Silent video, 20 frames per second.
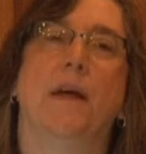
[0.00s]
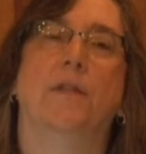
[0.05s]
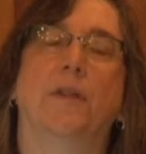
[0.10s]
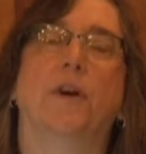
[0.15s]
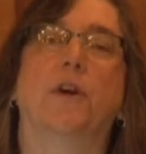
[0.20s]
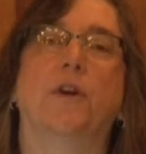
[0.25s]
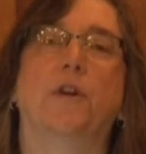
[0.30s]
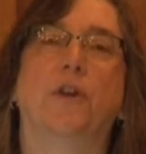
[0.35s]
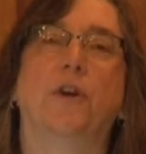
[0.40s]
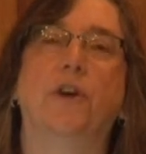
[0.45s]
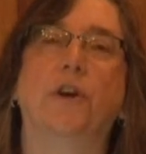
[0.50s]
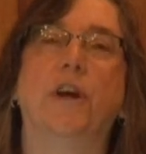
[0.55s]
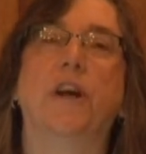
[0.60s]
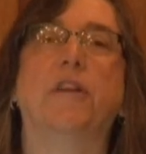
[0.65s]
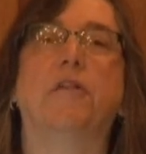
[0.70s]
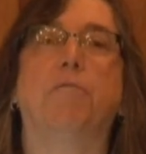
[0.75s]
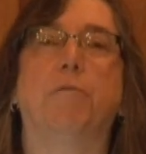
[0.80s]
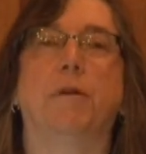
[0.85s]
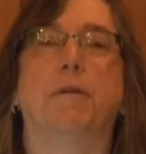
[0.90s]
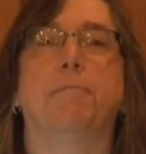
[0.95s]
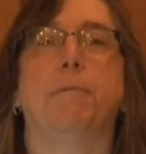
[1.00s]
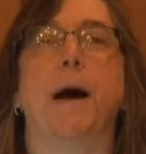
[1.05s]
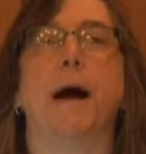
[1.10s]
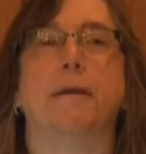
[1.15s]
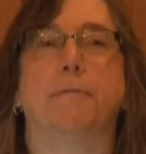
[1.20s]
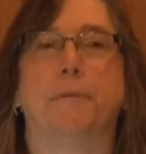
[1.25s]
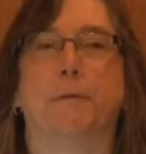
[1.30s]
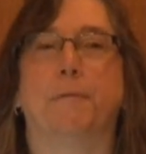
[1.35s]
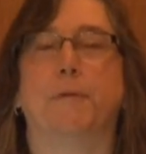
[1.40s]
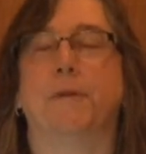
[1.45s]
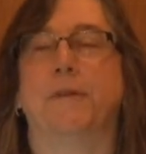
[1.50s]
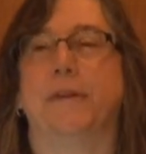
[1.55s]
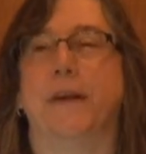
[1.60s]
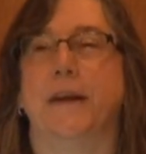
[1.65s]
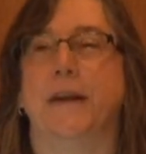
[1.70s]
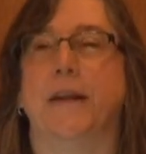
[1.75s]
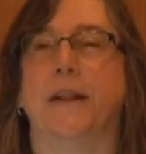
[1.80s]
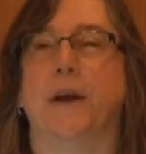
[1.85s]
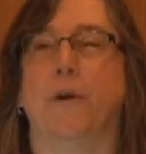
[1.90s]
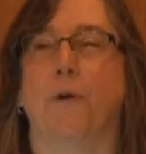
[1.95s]
the clerk is responsible for
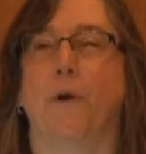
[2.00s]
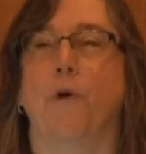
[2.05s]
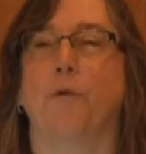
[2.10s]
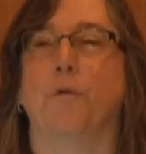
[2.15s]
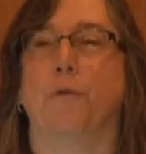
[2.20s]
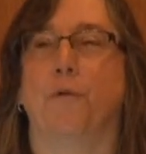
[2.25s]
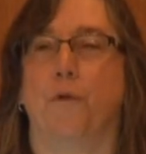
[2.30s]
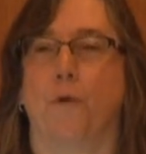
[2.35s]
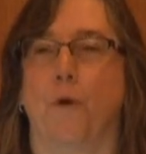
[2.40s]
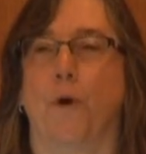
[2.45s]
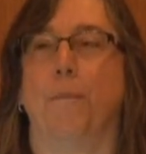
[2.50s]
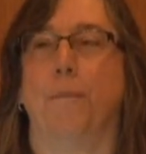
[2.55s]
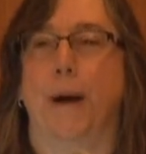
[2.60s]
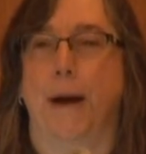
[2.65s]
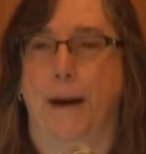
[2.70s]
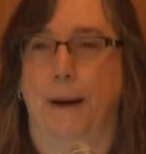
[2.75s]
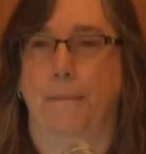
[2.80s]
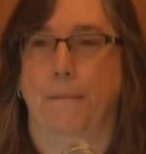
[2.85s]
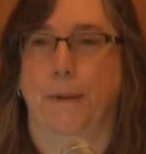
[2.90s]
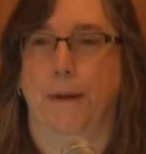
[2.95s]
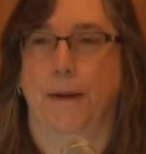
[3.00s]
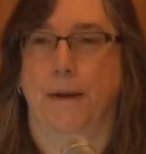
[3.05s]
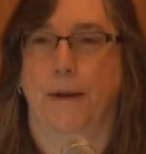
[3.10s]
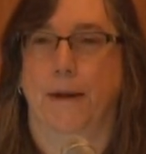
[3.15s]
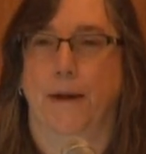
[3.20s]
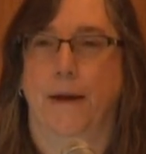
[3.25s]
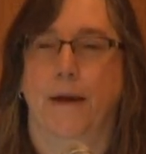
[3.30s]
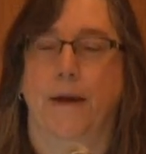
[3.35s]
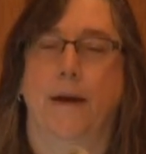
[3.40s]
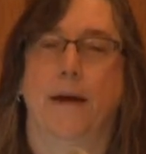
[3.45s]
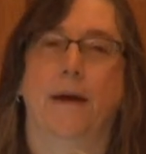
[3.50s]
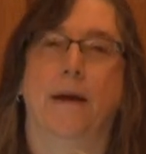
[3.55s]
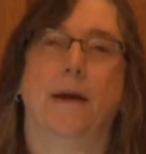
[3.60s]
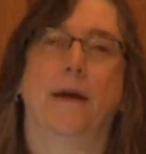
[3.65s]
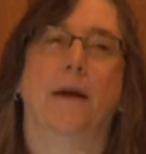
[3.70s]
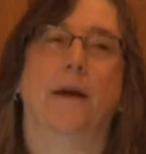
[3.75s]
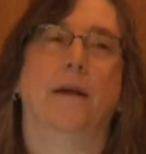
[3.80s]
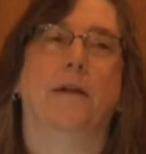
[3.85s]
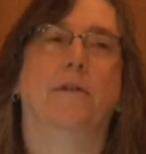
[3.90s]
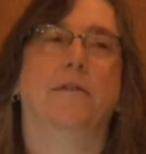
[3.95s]
sending their own form up.
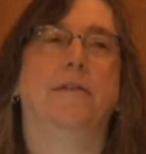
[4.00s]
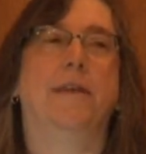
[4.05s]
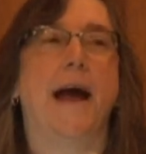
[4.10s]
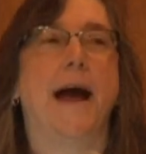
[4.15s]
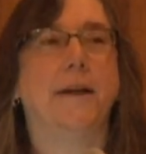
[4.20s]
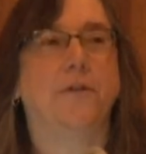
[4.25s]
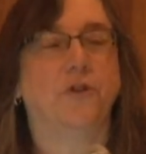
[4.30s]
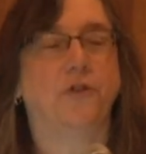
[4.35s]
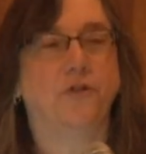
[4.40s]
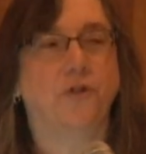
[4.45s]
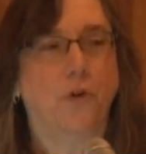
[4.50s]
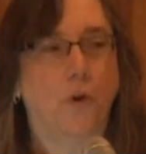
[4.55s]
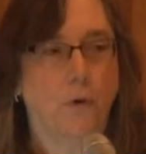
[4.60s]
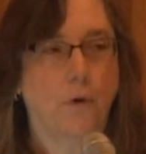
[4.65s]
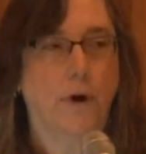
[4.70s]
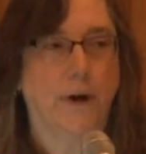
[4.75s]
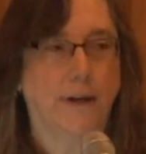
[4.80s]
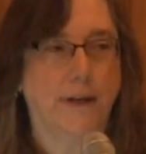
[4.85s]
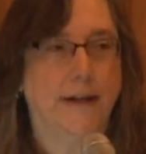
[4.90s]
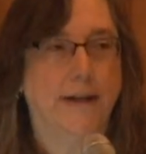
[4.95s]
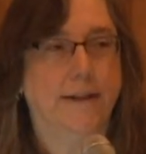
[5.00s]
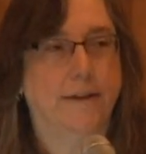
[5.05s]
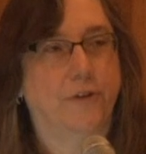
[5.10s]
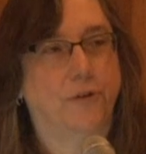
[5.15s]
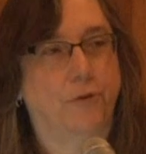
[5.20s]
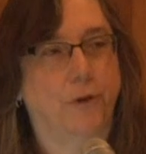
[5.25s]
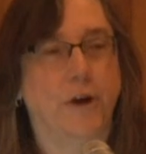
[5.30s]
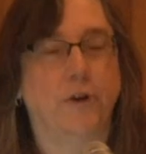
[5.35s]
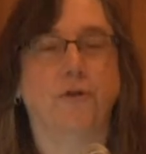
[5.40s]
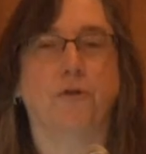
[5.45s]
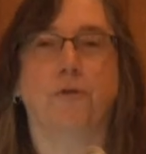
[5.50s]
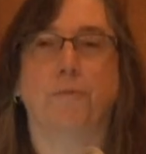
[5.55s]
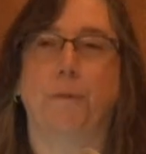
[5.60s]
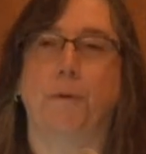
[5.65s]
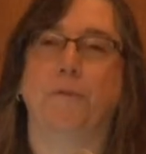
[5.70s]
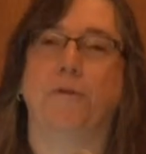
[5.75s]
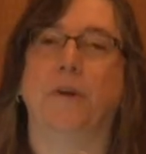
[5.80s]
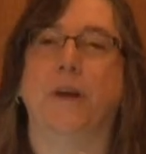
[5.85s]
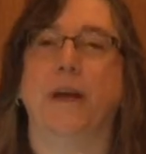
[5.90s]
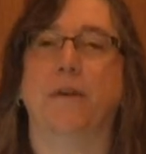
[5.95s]
Statutorily, the treasurer is
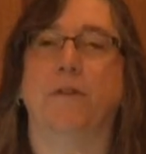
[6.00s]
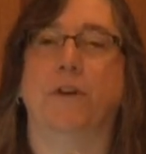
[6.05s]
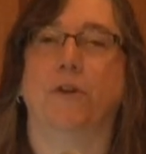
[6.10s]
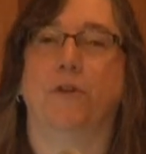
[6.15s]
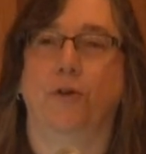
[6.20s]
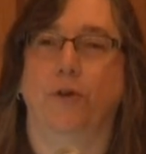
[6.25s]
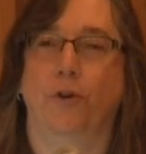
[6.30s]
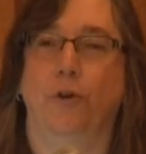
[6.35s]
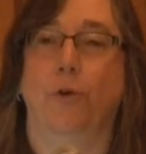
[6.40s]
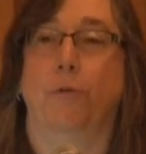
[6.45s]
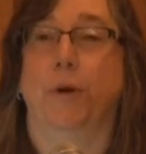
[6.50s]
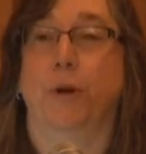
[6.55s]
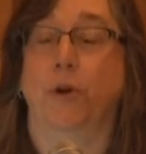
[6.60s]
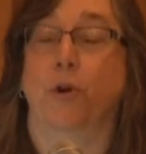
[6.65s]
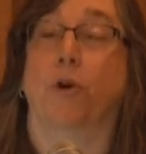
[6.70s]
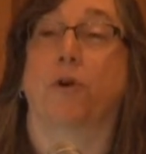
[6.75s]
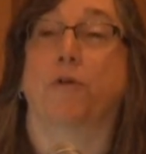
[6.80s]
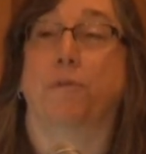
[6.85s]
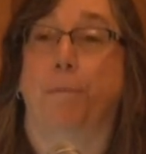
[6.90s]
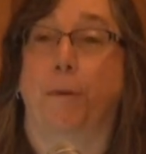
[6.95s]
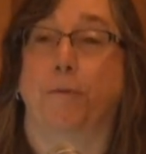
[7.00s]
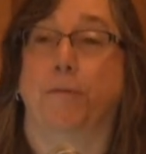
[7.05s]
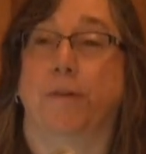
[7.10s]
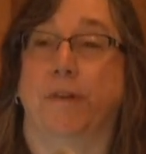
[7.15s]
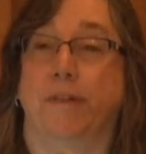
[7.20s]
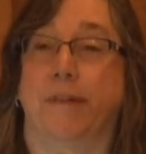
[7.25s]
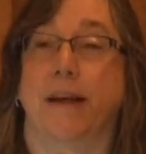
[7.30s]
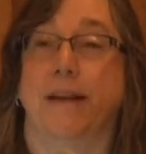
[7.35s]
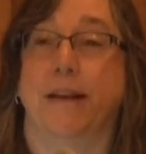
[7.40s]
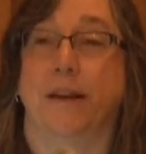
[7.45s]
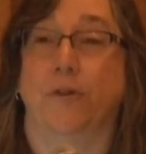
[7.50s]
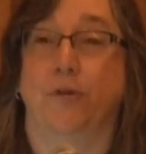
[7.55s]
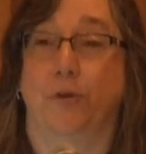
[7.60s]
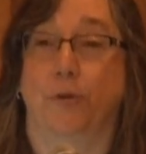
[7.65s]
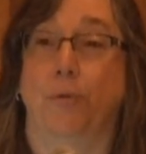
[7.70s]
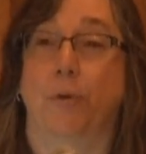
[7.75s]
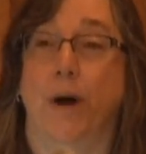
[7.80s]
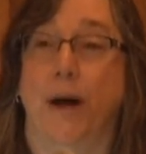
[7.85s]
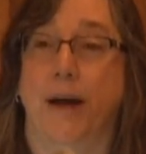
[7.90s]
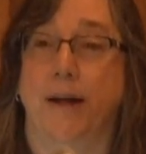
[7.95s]
supposed to give it to you and you're supposed to send it
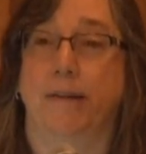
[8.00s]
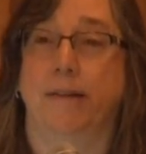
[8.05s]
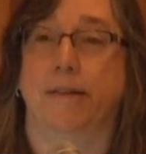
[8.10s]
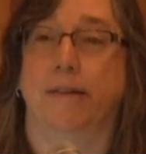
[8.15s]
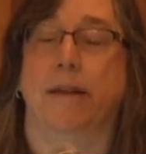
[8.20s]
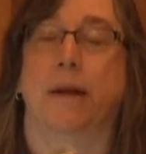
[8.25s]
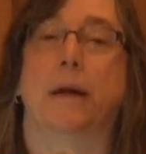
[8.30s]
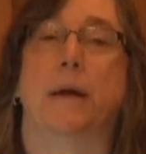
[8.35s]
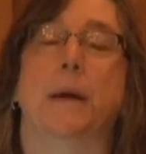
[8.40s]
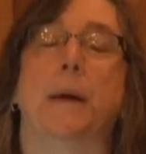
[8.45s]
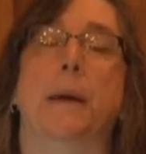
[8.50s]
to us.